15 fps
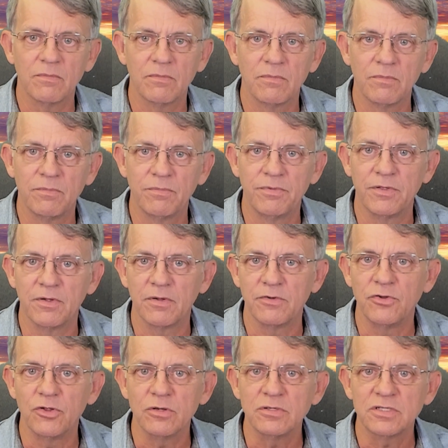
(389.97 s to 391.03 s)

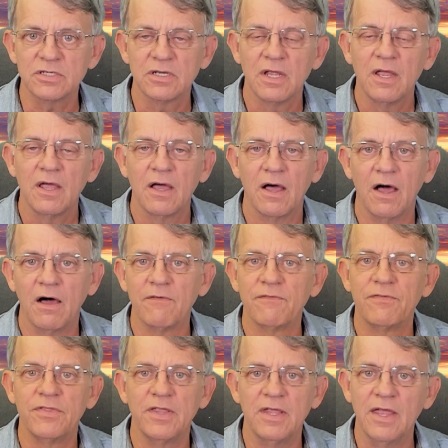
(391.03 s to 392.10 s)
noose
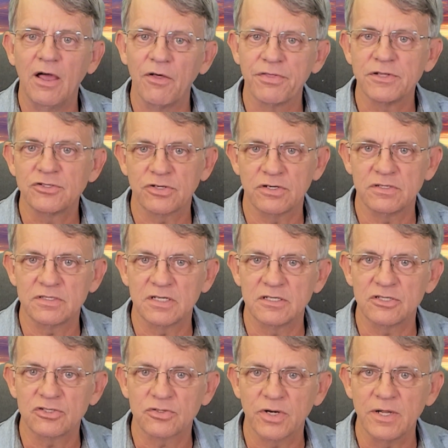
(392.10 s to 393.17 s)
of the health insurance
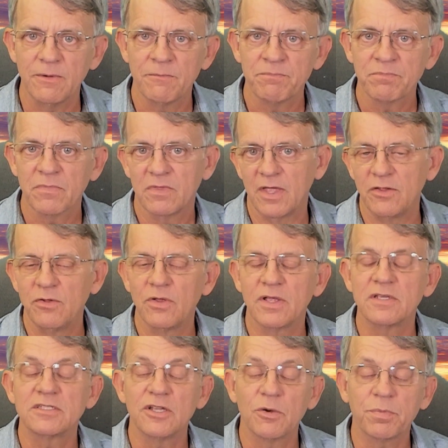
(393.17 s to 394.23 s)
industry, that you can
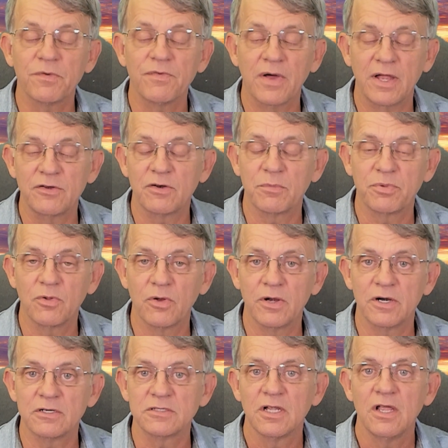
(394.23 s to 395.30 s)
still provide your
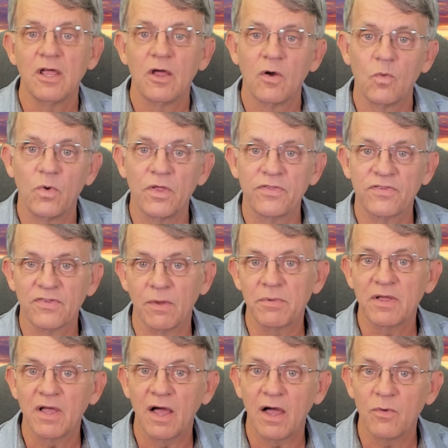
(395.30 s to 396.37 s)
employers with some
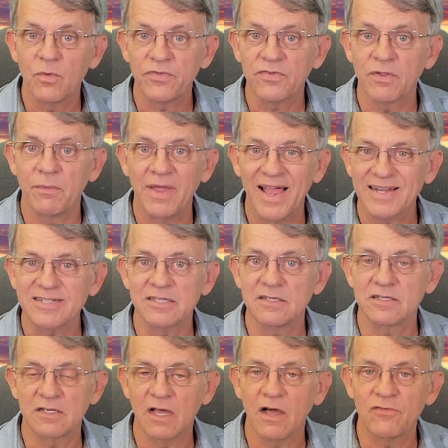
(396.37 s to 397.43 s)

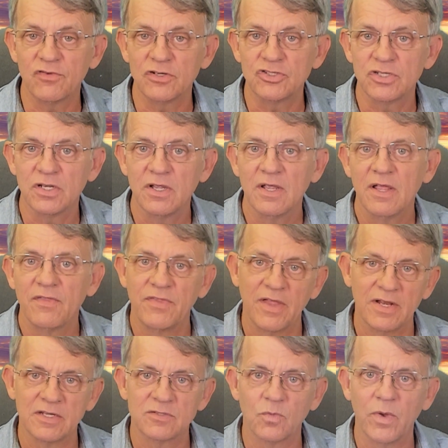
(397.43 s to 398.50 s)
excellent coverage that
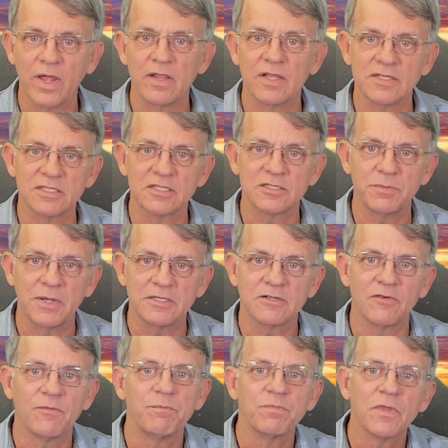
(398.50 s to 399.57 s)
is way less
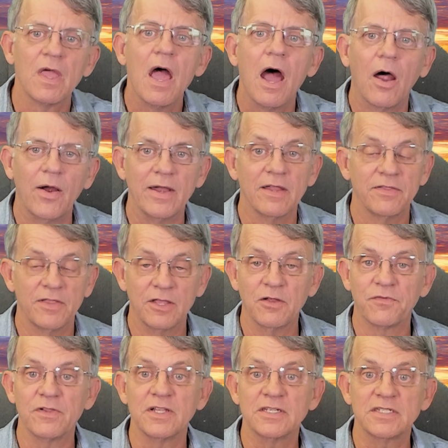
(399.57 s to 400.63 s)
expensive. All right, thank you
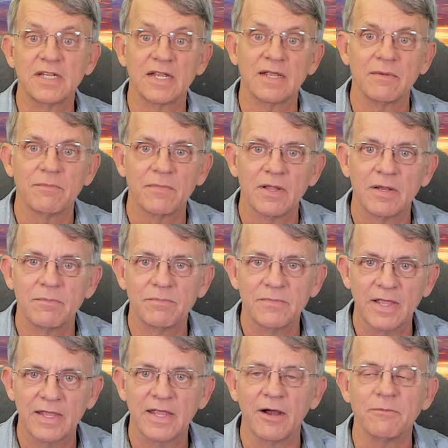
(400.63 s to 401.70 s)
for listening.
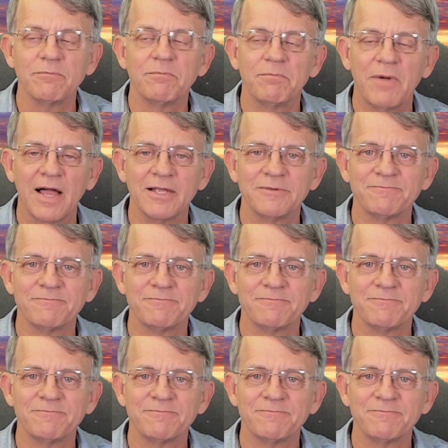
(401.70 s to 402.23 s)
Take care. Bye.